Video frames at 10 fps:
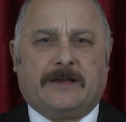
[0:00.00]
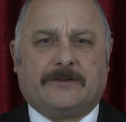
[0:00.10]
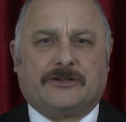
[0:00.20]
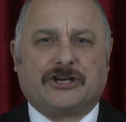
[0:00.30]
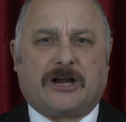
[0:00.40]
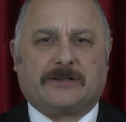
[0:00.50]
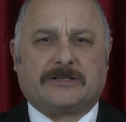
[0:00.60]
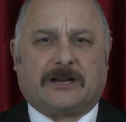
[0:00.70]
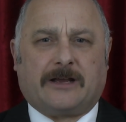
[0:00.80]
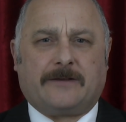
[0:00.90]
the
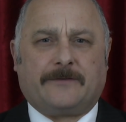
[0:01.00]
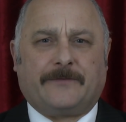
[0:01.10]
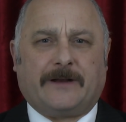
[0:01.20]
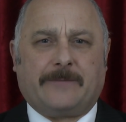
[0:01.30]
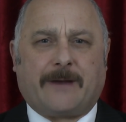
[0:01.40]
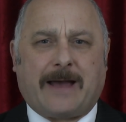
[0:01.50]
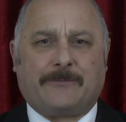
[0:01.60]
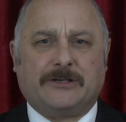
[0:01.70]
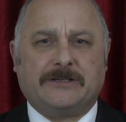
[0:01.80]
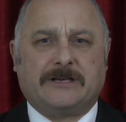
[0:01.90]
Chancellor, Philip
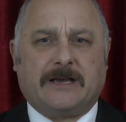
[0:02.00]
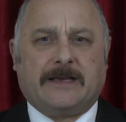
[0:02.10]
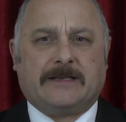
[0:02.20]
Hammond,